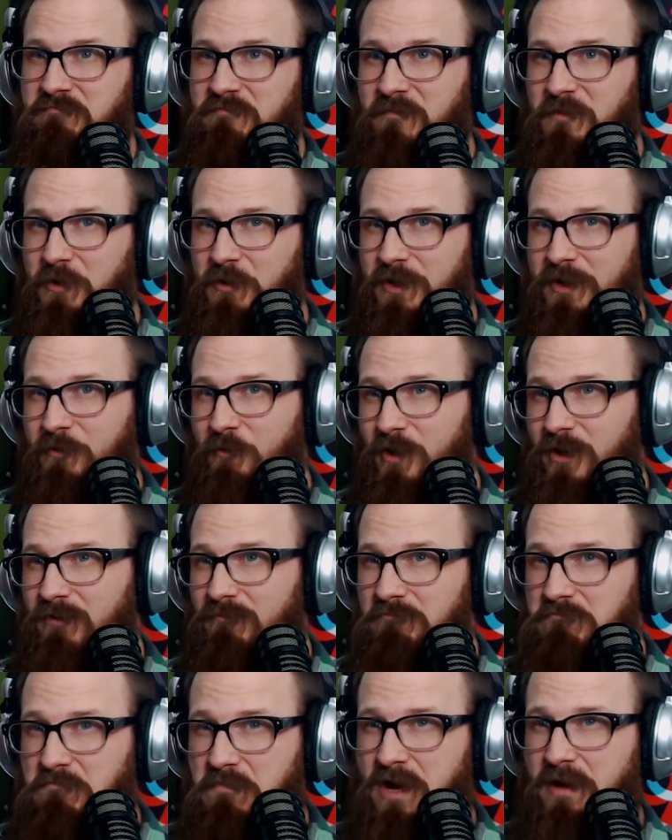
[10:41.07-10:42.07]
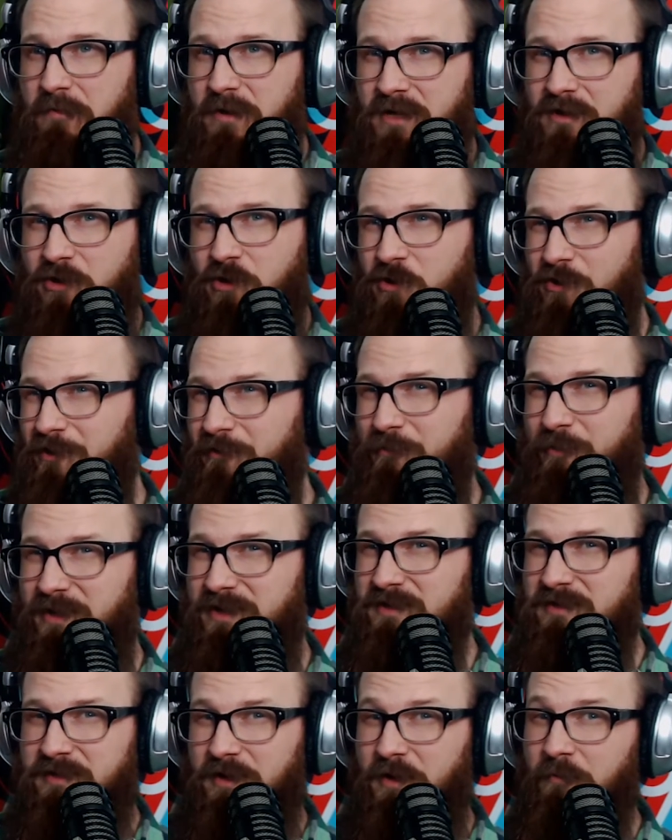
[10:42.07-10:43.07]
okay, while maybe it could have
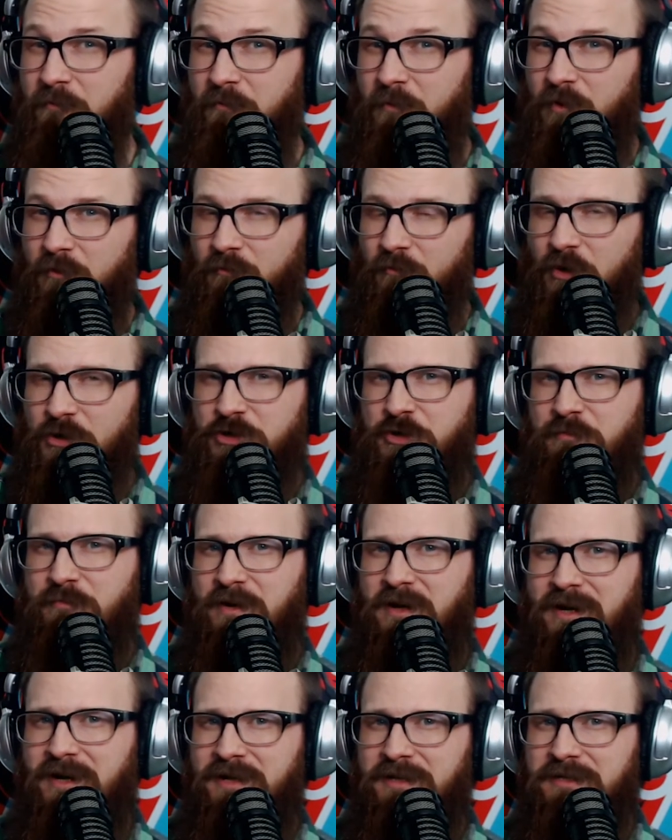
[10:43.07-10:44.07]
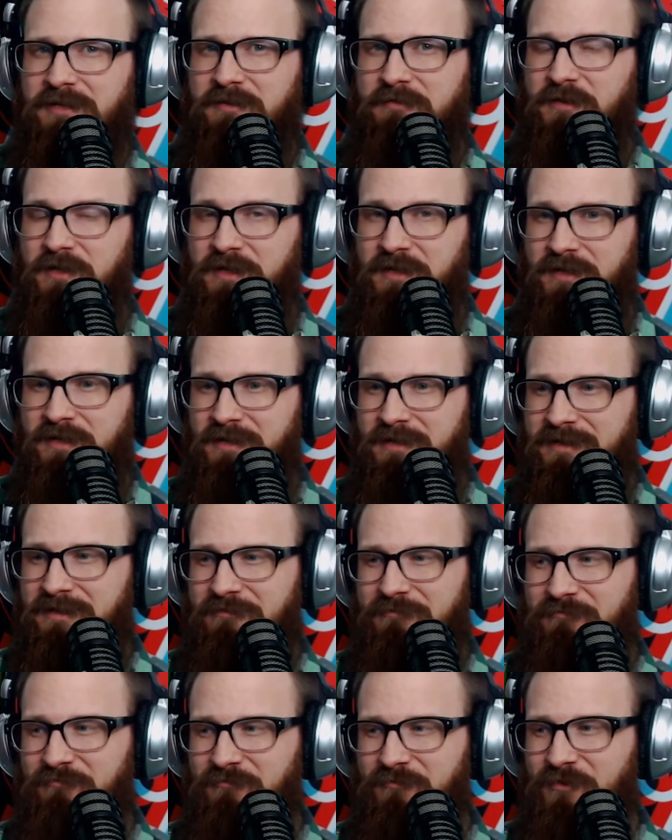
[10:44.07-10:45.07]
been some Russian bot activity, it
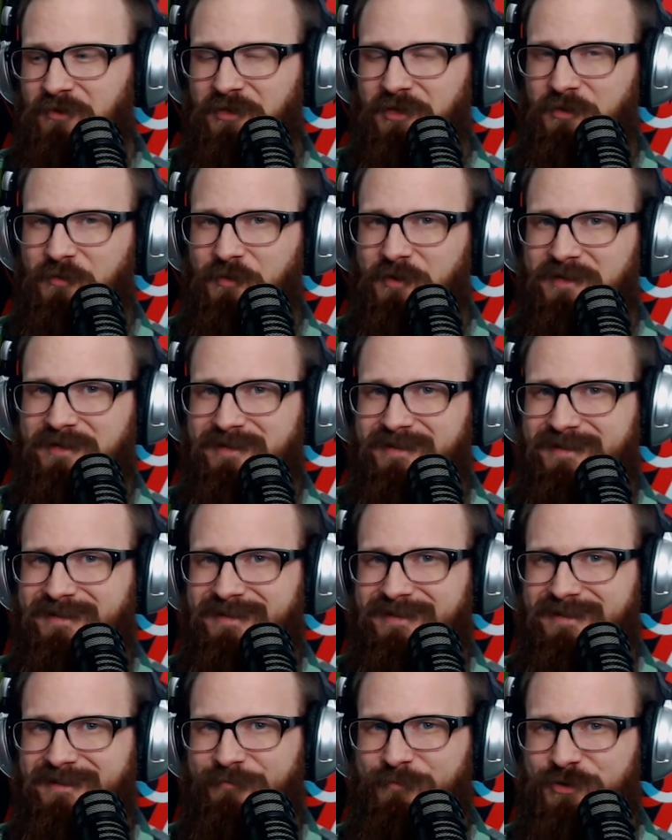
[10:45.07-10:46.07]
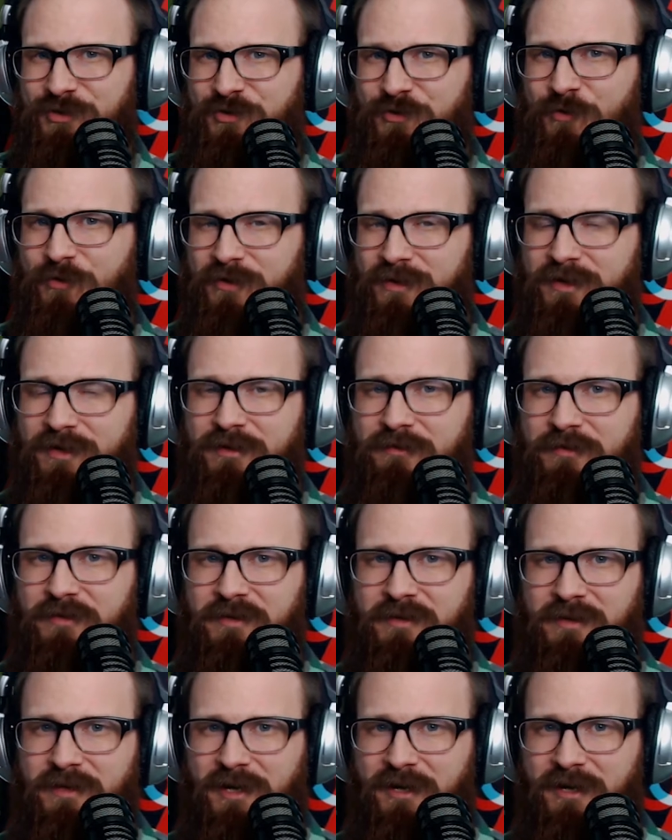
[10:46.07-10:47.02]
really wasn't the majority of it.